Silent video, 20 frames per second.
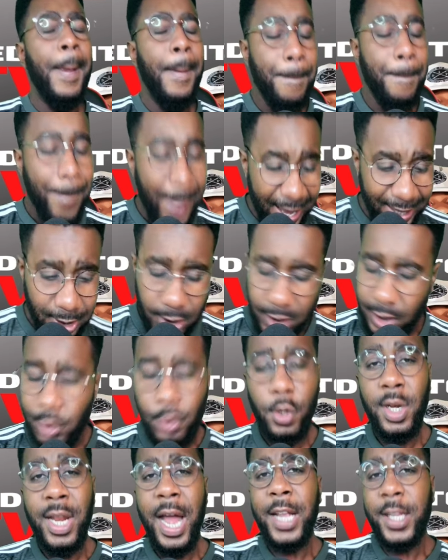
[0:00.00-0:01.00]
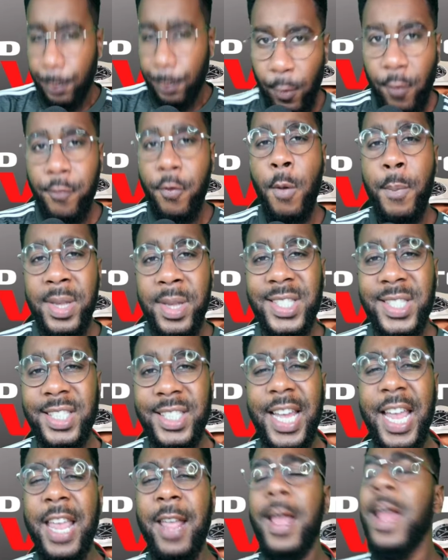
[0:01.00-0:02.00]
Manchester United performance
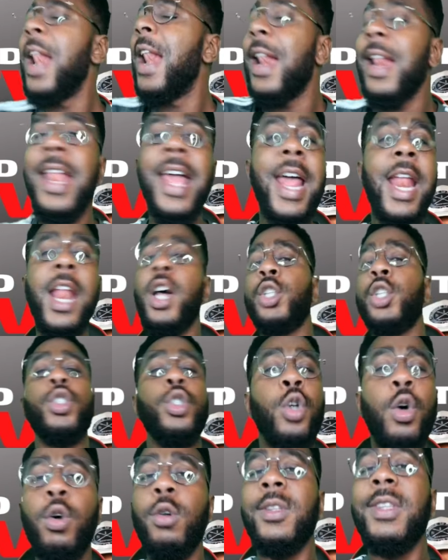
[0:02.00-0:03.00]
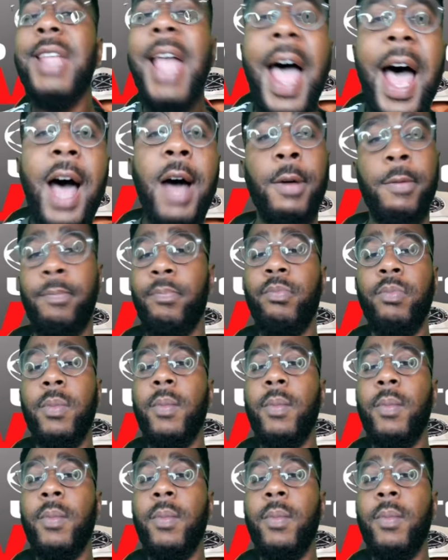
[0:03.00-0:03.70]
today let us all down.